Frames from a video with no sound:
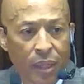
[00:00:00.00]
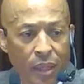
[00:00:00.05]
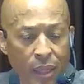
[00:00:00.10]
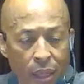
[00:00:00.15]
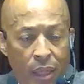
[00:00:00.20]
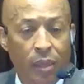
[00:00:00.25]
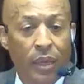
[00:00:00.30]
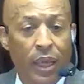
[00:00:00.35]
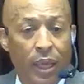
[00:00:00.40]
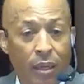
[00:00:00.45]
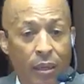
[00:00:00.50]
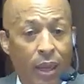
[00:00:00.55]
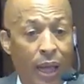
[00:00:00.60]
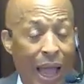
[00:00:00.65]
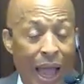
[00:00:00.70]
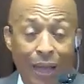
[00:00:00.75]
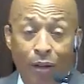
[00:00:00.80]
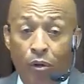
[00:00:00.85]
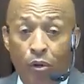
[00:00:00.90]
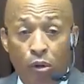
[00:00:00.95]
He had,
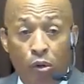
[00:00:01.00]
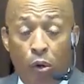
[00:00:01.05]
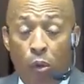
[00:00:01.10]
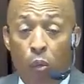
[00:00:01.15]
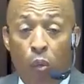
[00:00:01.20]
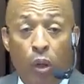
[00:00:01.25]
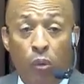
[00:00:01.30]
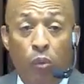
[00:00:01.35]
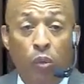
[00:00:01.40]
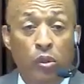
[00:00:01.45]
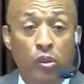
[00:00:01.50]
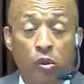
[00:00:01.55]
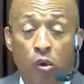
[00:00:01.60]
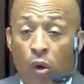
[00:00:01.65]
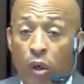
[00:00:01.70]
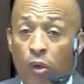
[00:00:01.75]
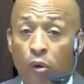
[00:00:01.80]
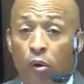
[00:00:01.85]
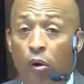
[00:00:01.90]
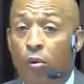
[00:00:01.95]
I don't know what was
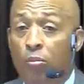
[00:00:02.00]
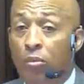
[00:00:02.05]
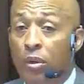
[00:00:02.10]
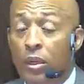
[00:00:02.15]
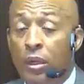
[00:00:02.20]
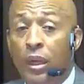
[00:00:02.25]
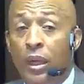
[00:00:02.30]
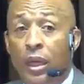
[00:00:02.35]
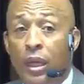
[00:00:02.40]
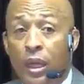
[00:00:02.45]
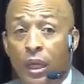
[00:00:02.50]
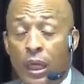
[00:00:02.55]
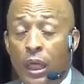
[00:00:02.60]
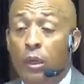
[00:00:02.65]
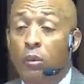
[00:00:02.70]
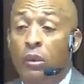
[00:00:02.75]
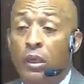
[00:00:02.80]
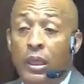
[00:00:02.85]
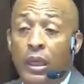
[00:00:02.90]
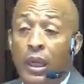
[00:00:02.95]
going on, but
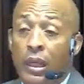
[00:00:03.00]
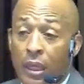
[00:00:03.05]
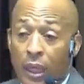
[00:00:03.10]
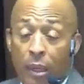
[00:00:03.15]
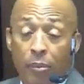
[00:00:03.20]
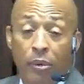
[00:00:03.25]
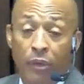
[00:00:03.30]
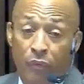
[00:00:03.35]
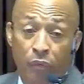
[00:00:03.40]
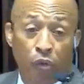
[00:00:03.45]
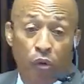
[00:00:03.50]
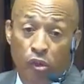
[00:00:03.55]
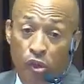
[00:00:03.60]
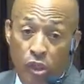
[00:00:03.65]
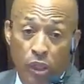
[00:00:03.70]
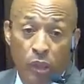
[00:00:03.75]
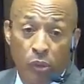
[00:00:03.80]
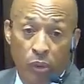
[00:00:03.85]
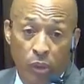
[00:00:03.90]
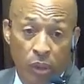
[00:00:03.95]
he would get there before
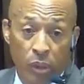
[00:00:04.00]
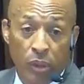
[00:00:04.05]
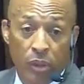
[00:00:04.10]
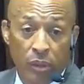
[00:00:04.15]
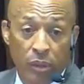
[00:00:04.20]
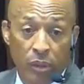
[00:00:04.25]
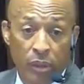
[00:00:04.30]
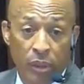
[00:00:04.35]
she would.